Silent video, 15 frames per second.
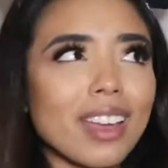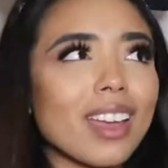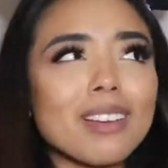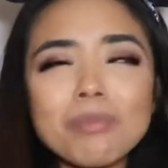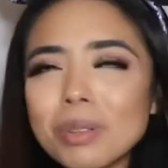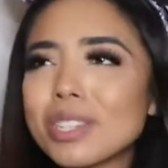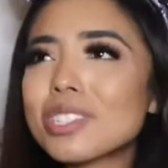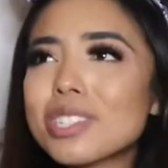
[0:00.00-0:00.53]

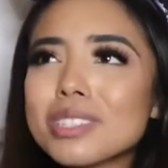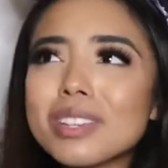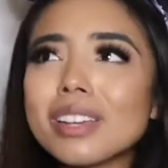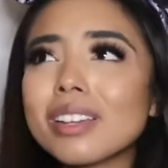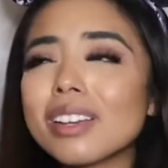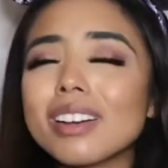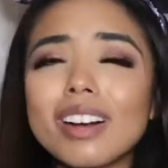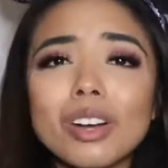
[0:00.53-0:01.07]
And plus she's
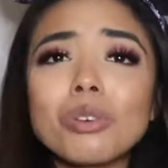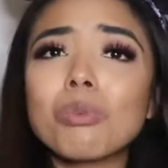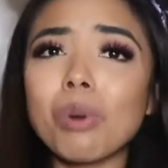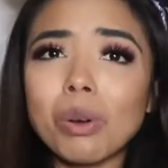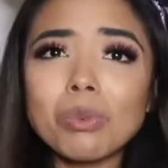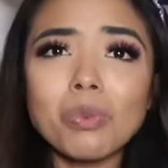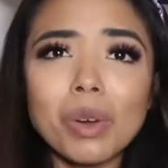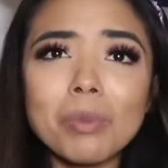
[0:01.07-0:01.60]
like a
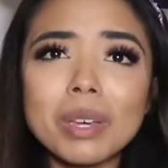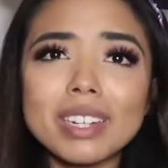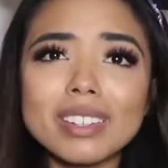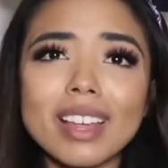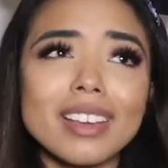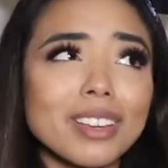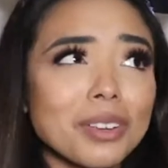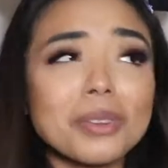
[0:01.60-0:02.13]
grown woman.
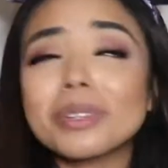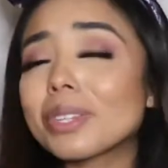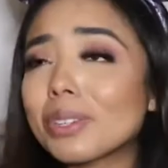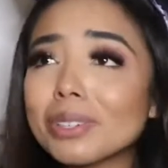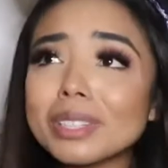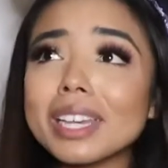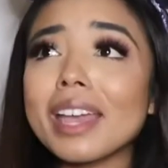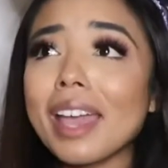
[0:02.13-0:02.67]
Like you're
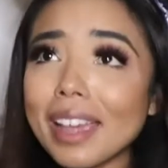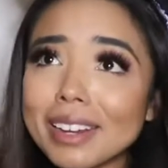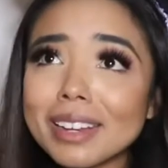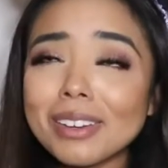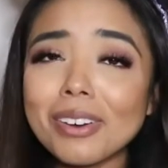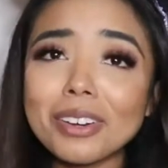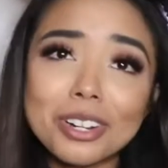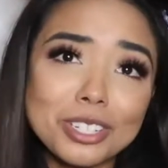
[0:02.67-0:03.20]
literally
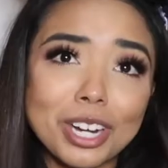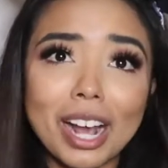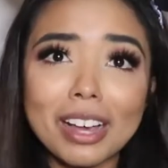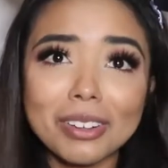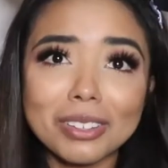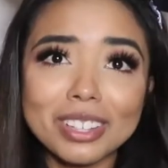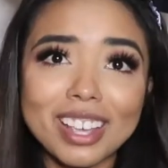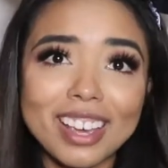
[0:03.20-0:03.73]
hating on a child.